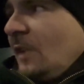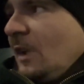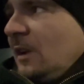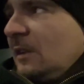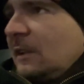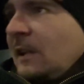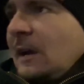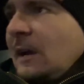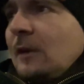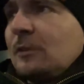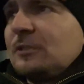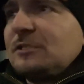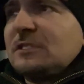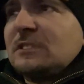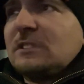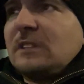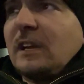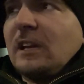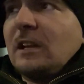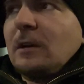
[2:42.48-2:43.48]
Then I was
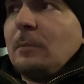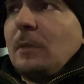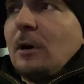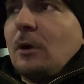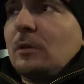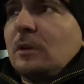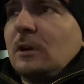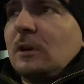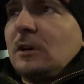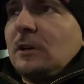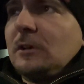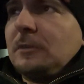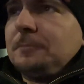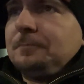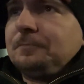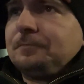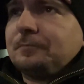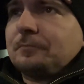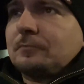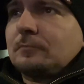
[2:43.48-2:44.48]
just thinking about
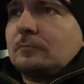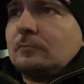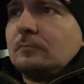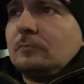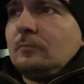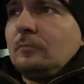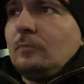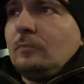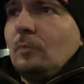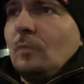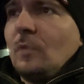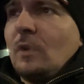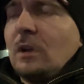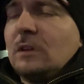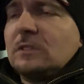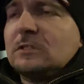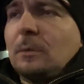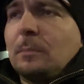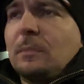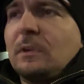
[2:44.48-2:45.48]

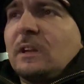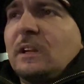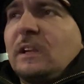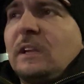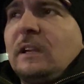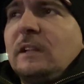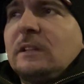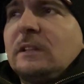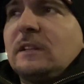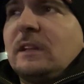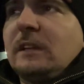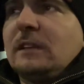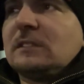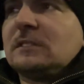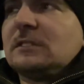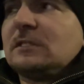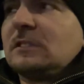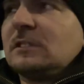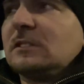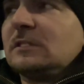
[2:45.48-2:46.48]
some of the key
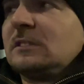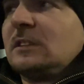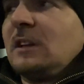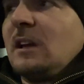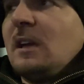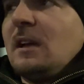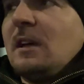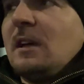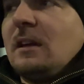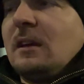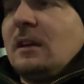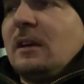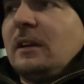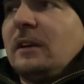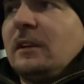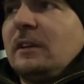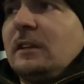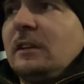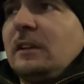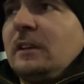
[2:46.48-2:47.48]
things, because
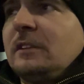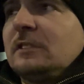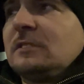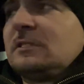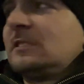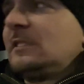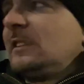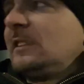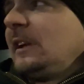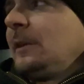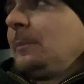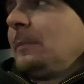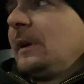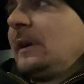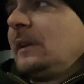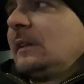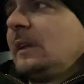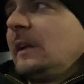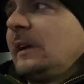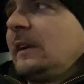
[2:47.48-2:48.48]
here's the thing,
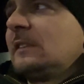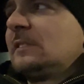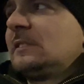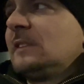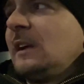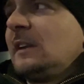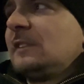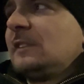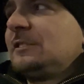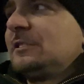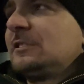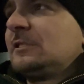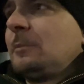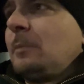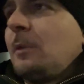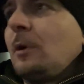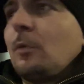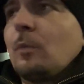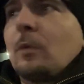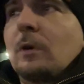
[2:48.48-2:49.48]
man. Like, it's not just
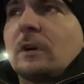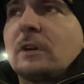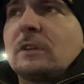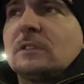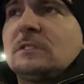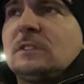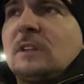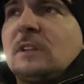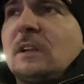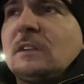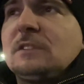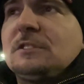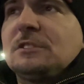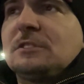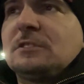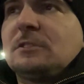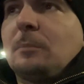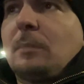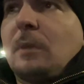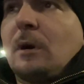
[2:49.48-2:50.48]
about work. It's not
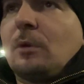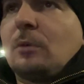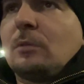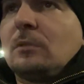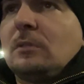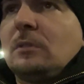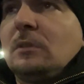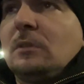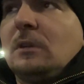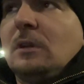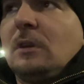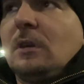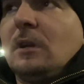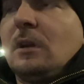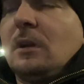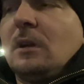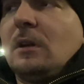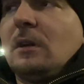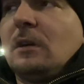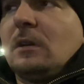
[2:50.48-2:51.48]
just about
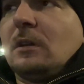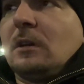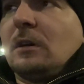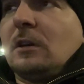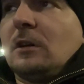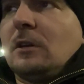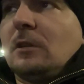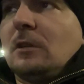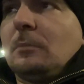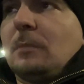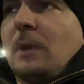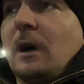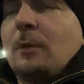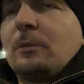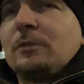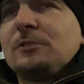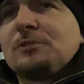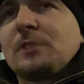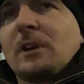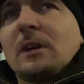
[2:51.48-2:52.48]
I
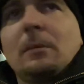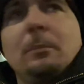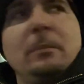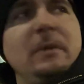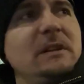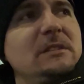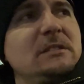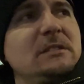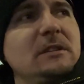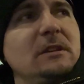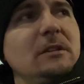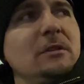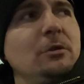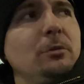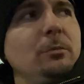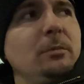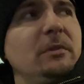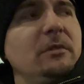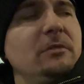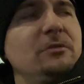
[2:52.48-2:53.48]
always try to mix in a little
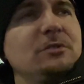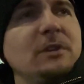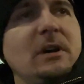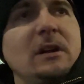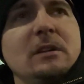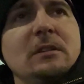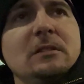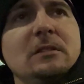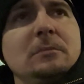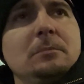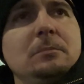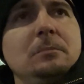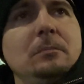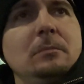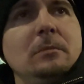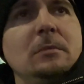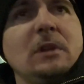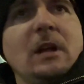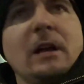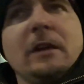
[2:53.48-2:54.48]
bit of
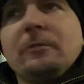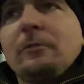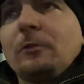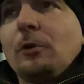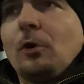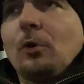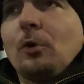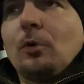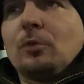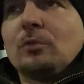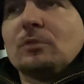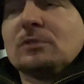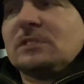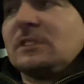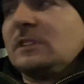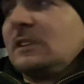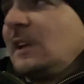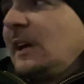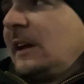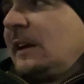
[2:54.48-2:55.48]
life goals
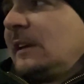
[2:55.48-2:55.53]
and